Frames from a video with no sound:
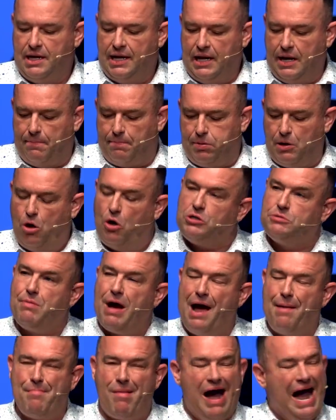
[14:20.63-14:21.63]
And it blows
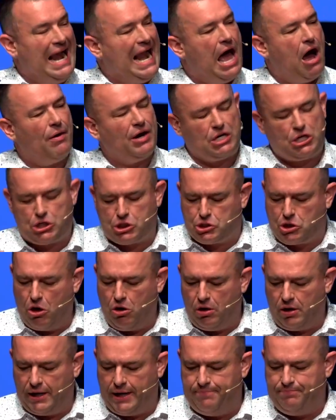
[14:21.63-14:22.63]
my mind how
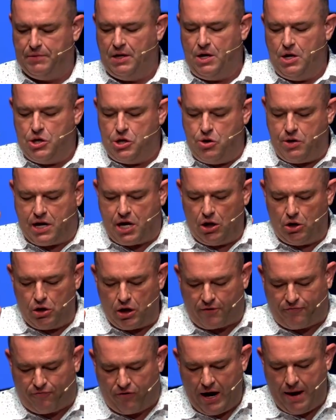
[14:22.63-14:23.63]
externally you can
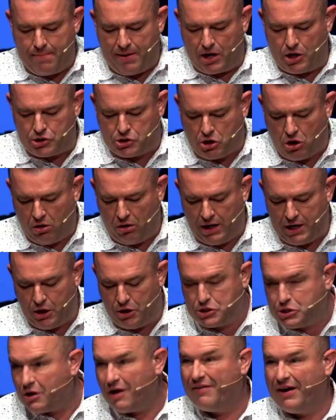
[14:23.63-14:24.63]
look free, but internally
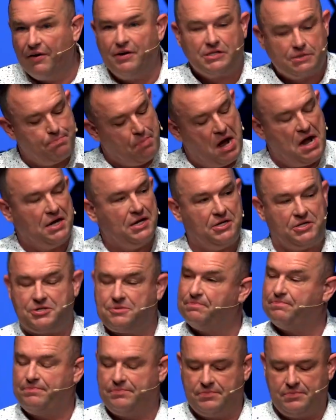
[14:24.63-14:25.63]
you still have areas of
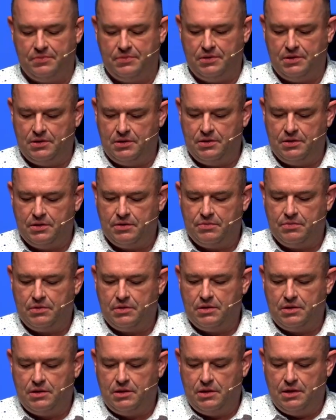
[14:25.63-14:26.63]
bondage.
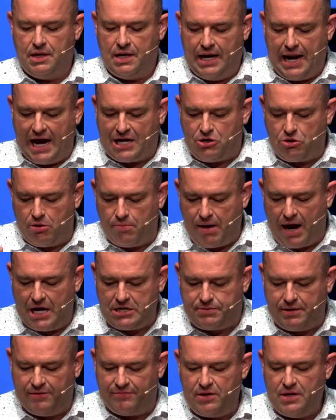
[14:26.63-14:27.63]
It actually
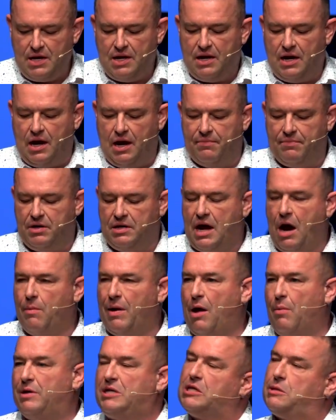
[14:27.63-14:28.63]
reminds me of, not
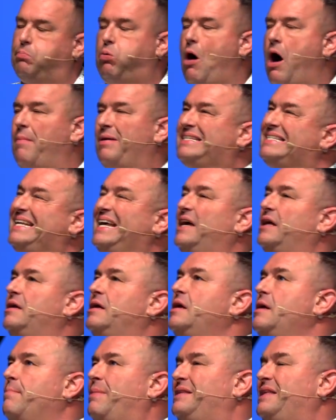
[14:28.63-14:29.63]
when I went to the Promised
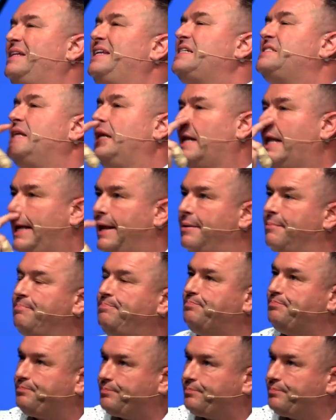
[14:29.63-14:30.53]
Land, but the Disneyland.